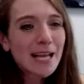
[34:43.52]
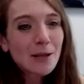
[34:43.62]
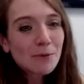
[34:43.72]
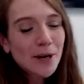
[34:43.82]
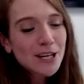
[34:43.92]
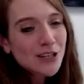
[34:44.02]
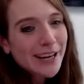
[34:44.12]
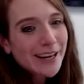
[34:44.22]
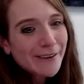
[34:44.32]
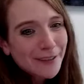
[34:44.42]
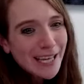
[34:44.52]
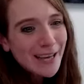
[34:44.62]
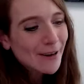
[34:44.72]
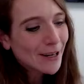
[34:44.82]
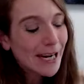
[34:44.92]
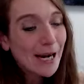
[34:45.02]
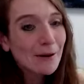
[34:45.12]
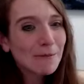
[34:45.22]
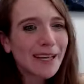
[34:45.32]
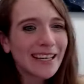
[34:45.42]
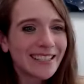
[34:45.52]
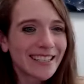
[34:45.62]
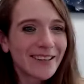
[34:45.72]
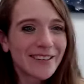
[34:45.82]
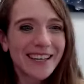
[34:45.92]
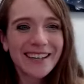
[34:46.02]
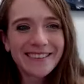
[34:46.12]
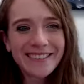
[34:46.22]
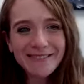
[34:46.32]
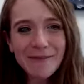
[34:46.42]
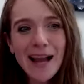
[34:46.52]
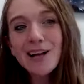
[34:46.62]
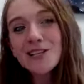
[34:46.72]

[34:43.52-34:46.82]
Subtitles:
celebration of leaving on an airplane to go to my